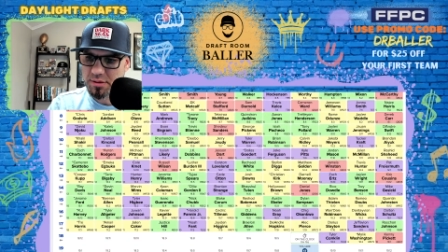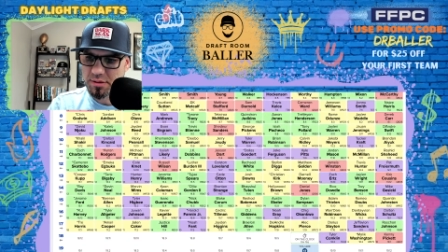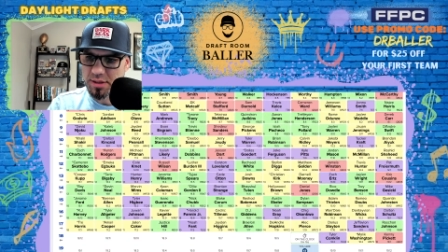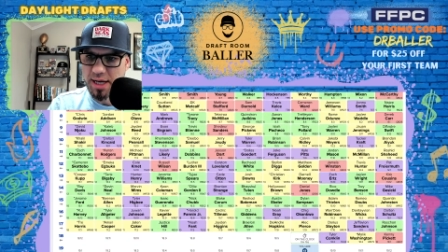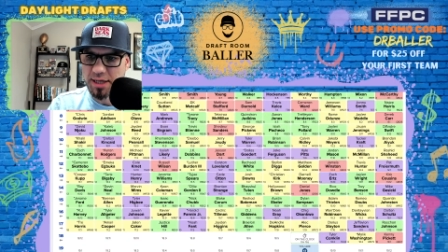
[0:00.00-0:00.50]

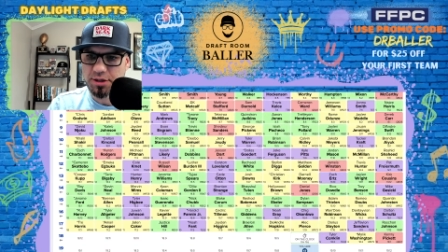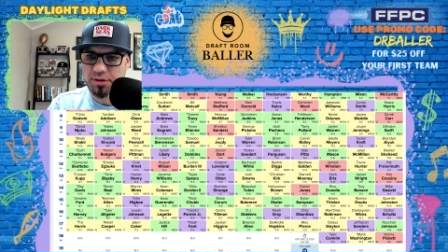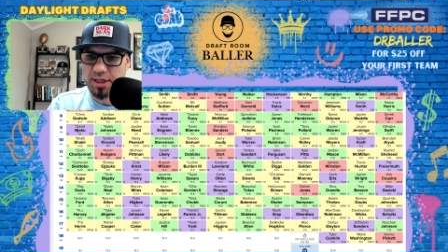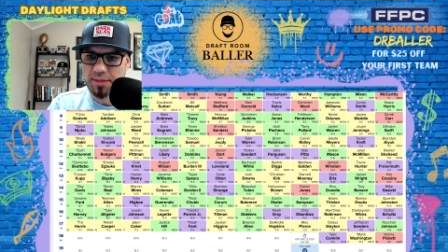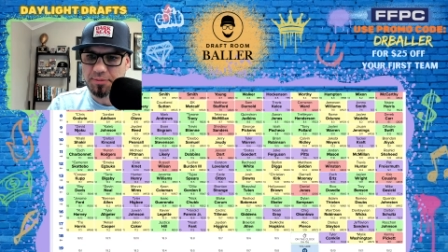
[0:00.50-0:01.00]
Yeah, you know
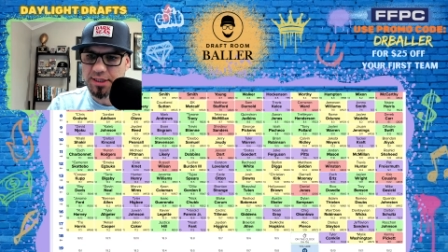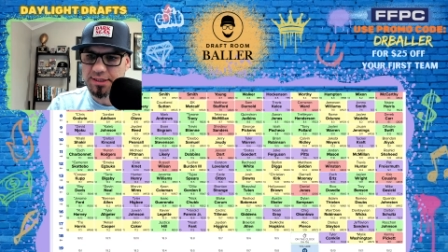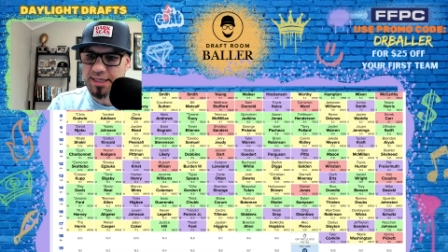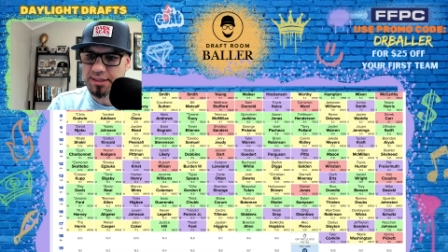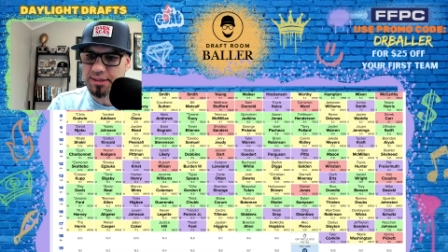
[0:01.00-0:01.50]
what? I'm going to
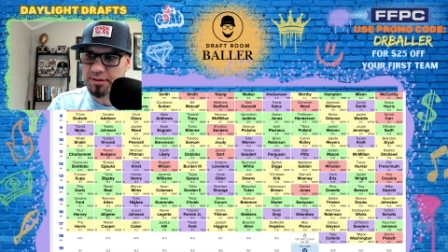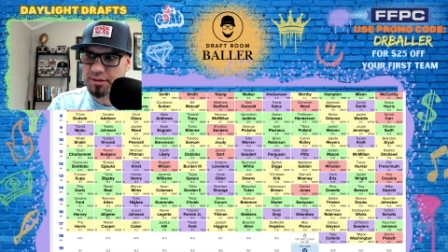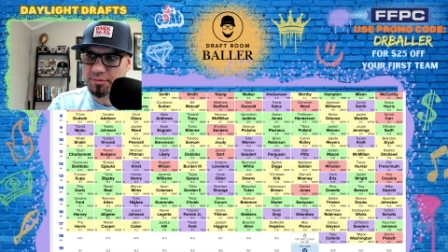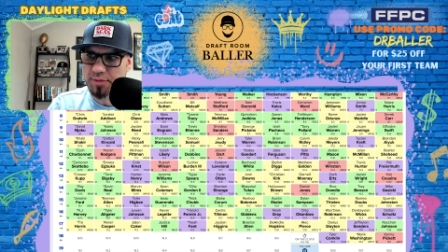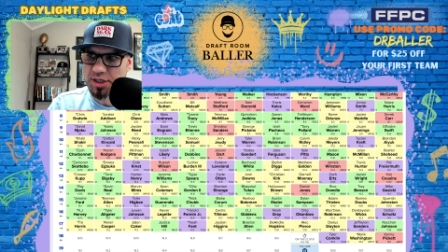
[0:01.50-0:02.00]
take
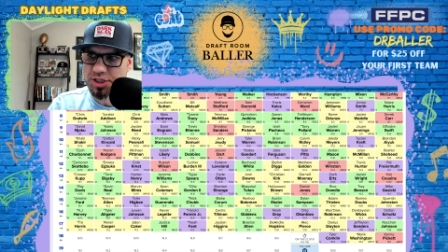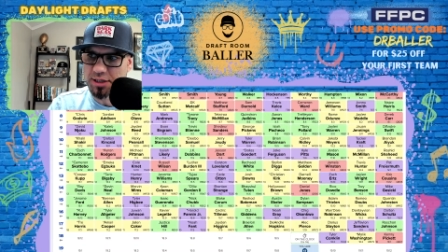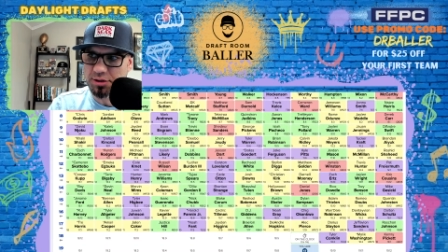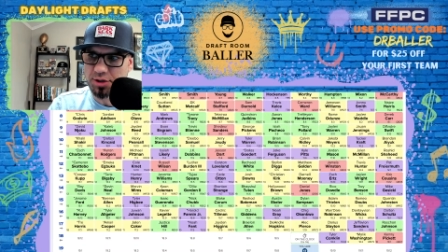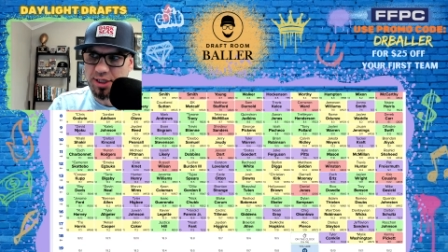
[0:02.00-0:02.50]

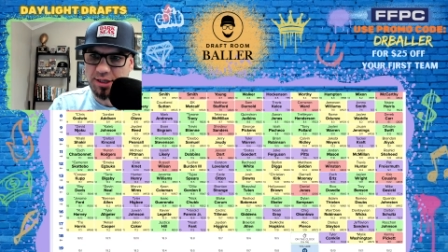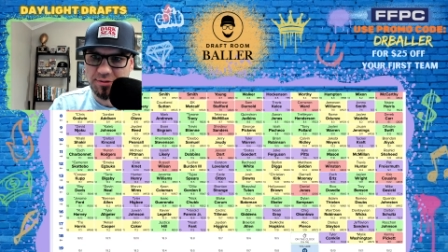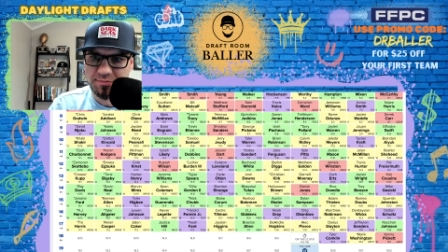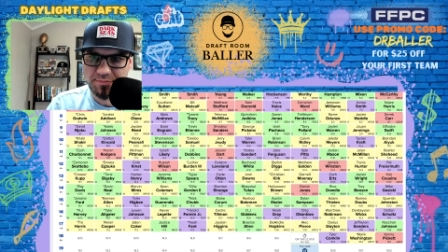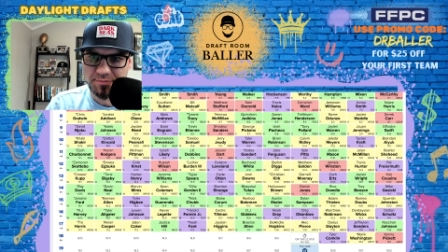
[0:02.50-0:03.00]
Marshawn Lloyd
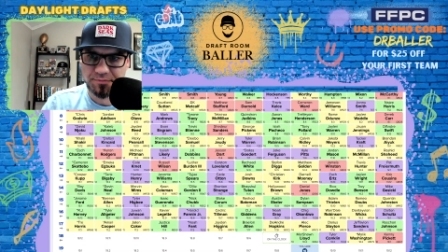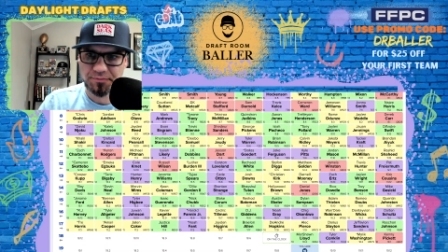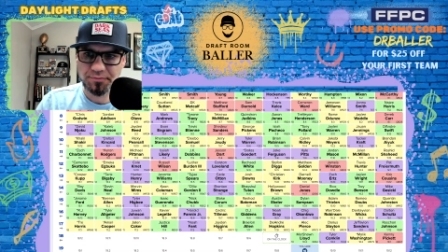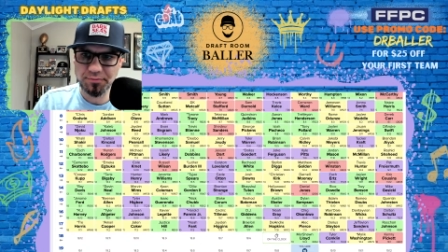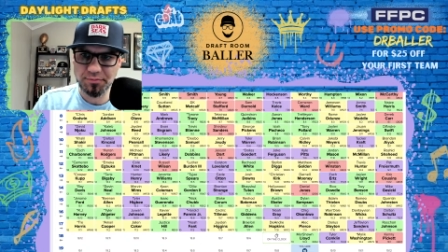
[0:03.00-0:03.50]
here.
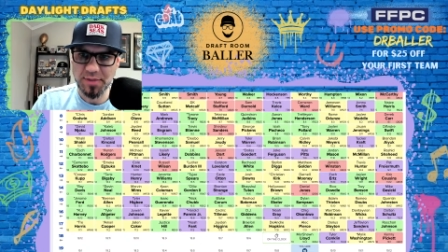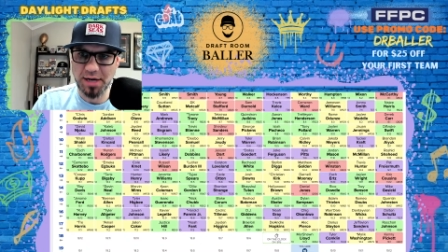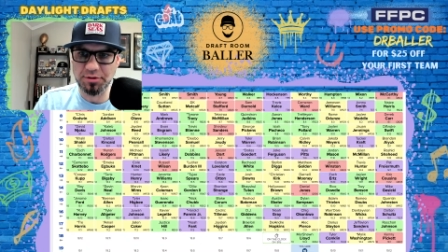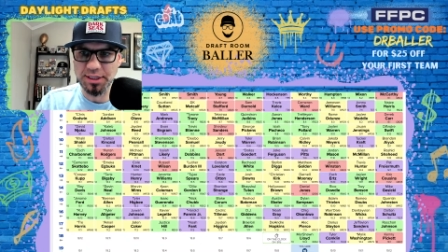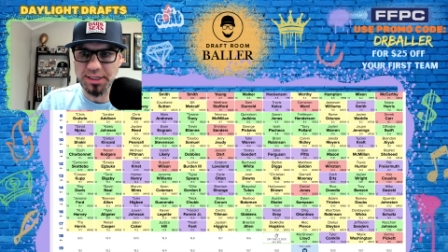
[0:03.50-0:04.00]
I
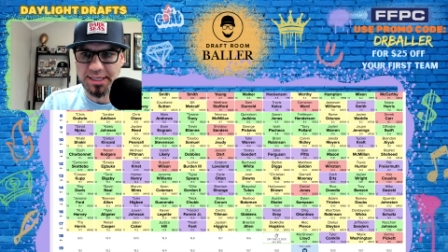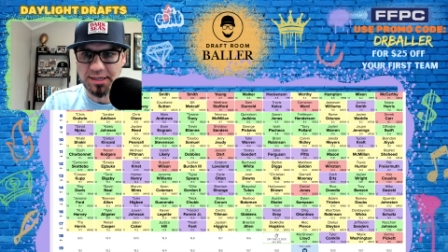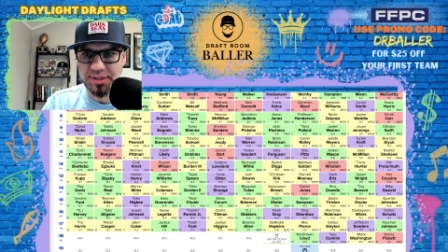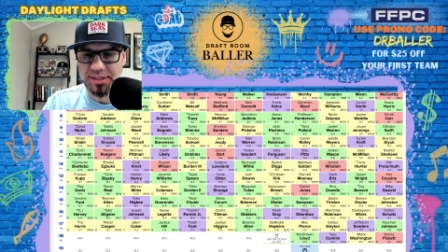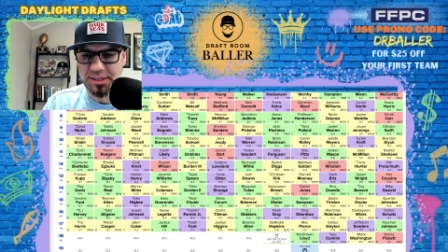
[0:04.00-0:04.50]
really like
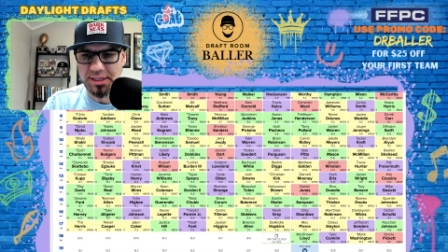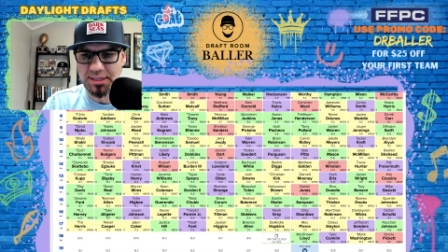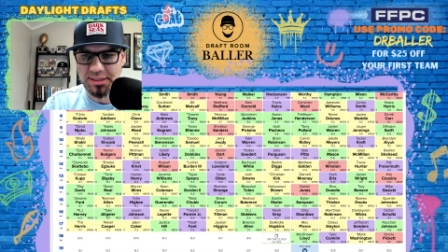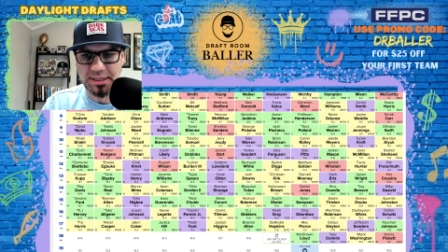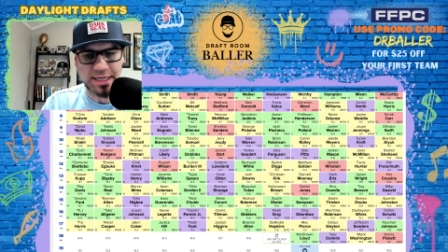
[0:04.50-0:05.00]
him as
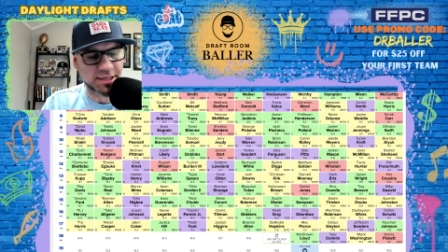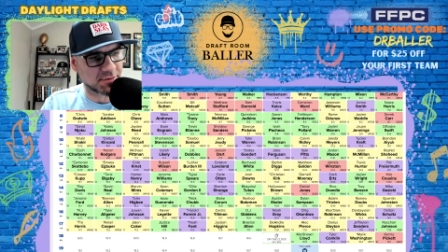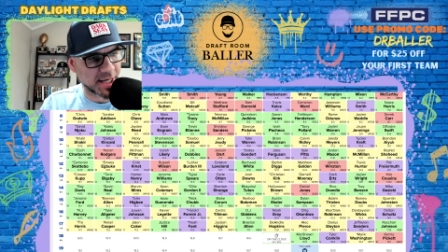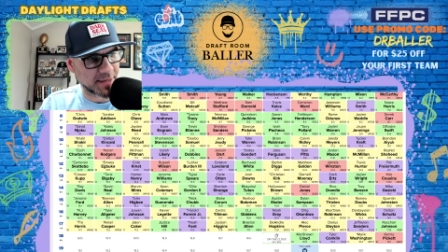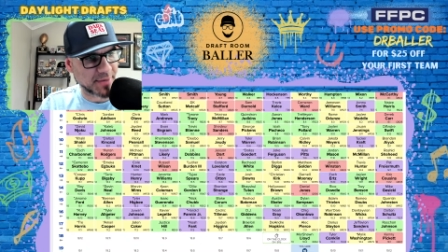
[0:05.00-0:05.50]
a late
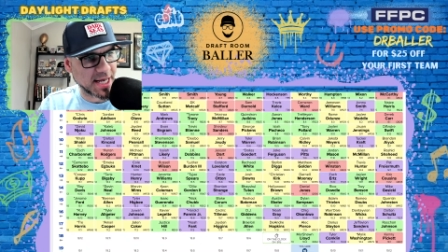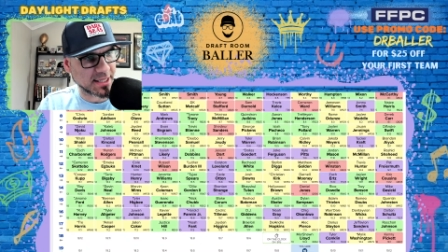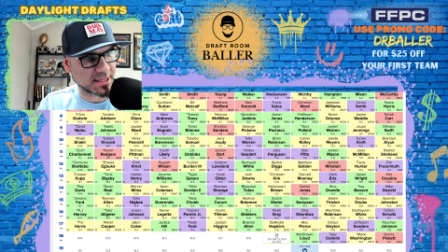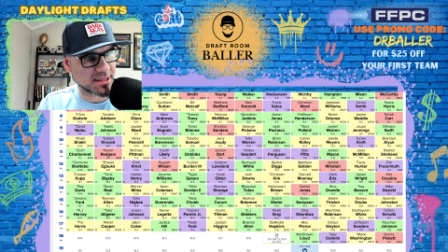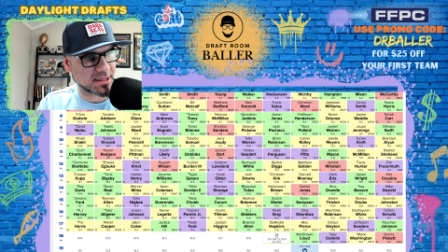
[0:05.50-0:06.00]
running
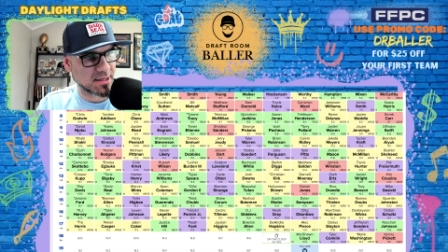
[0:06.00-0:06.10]
back.